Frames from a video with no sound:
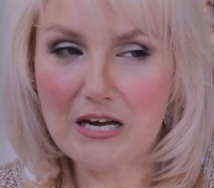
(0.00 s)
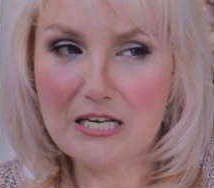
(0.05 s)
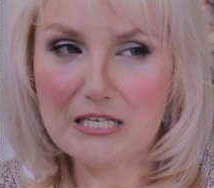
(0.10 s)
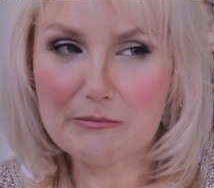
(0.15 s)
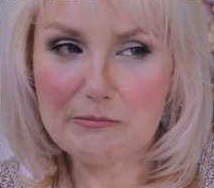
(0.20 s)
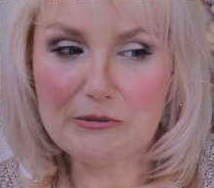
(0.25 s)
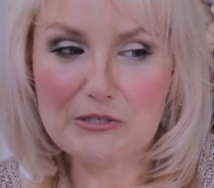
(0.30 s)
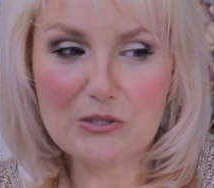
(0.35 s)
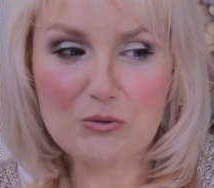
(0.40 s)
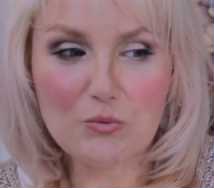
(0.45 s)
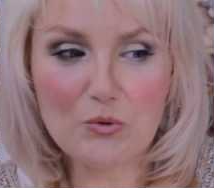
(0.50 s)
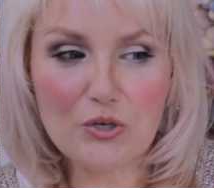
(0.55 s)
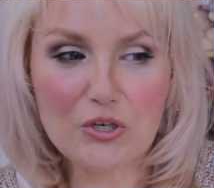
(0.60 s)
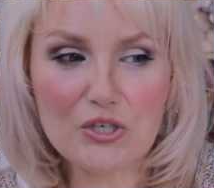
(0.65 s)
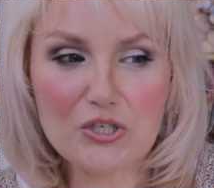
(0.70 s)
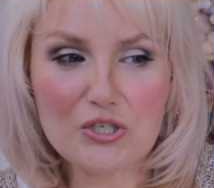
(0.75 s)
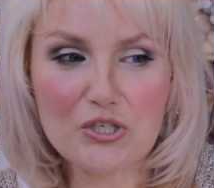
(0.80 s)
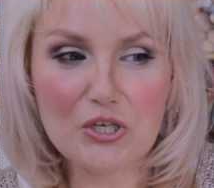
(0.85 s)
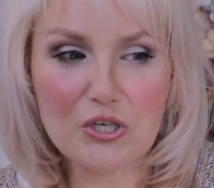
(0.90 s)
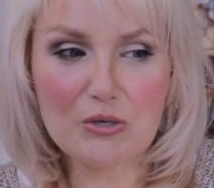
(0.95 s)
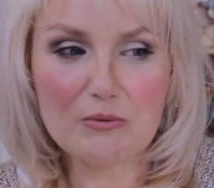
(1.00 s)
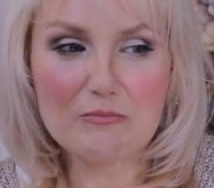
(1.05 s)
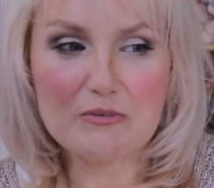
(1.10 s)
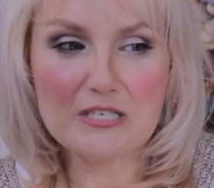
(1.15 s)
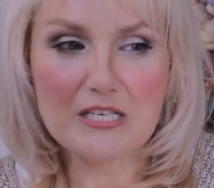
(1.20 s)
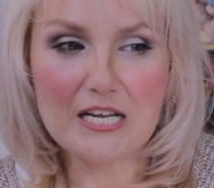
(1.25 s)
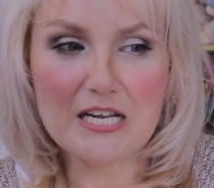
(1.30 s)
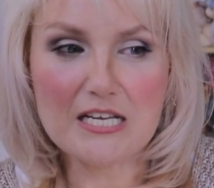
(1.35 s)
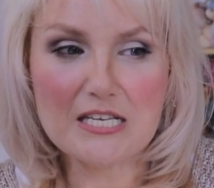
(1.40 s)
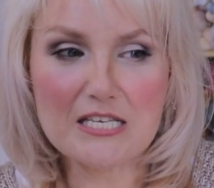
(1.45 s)
husband's work
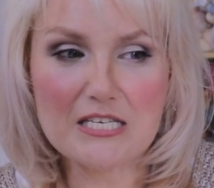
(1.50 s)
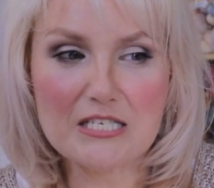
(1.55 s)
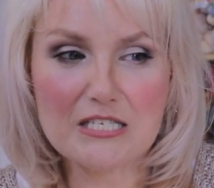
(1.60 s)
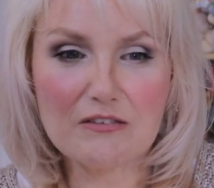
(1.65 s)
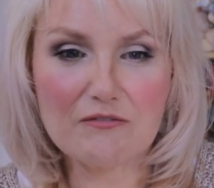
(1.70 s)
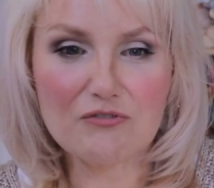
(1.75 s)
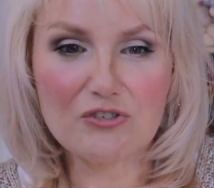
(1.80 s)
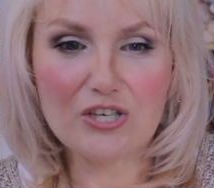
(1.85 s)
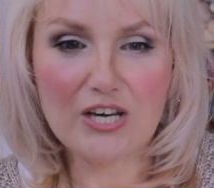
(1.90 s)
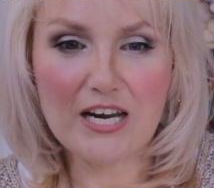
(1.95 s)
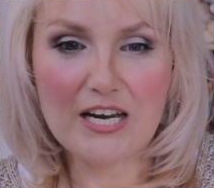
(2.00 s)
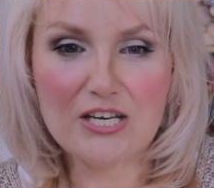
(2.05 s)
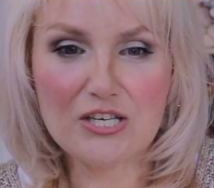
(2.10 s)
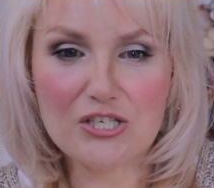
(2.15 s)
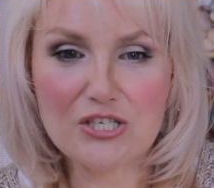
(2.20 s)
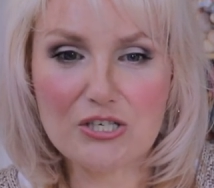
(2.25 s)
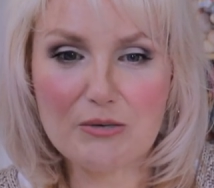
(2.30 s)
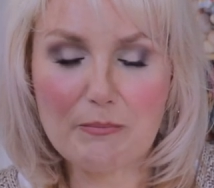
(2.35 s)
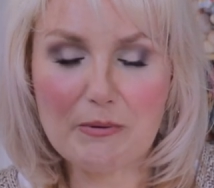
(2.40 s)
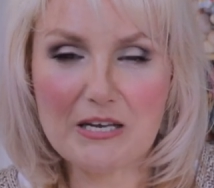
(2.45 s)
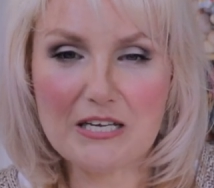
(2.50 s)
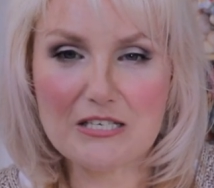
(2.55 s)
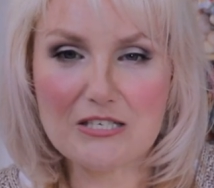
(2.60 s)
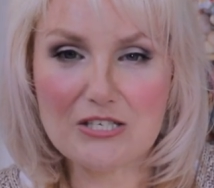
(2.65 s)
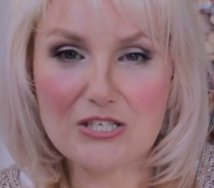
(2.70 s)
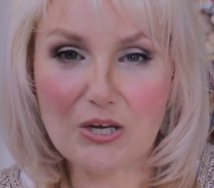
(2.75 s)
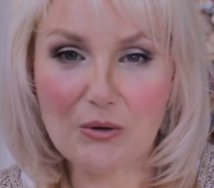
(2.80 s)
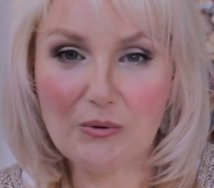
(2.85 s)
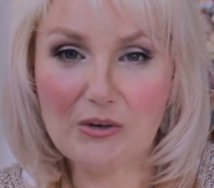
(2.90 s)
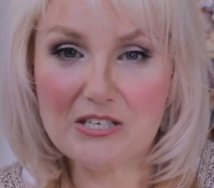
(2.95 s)
circumstances have changed a bit,
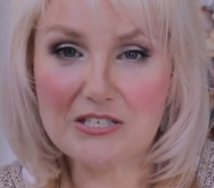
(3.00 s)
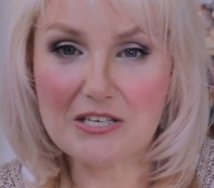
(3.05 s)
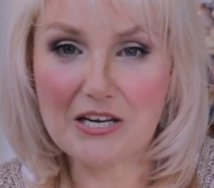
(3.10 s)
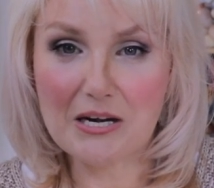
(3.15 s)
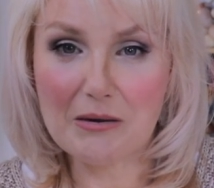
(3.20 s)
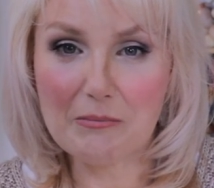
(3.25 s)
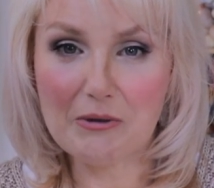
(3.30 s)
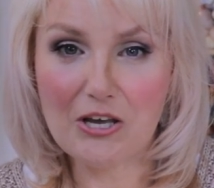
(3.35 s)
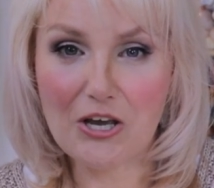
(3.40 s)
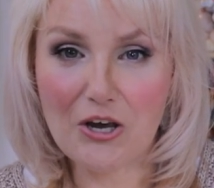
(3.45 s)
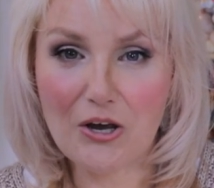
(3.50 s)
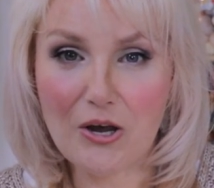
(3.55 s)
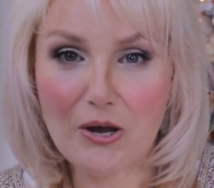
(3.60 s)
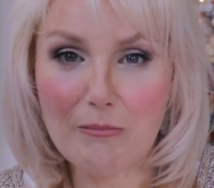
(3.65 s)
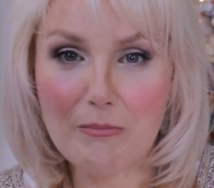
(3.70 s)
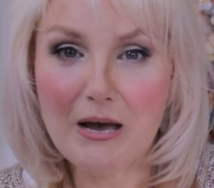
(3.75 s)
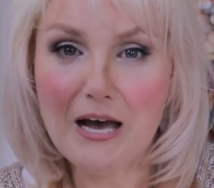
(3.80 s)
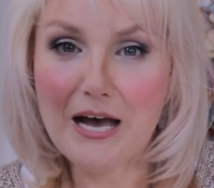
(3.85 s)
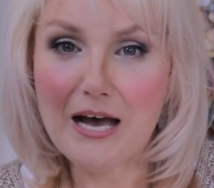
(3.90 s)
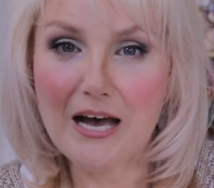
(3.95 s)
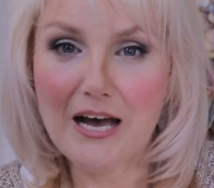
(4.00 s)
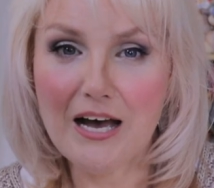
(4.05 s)
so he's going to be home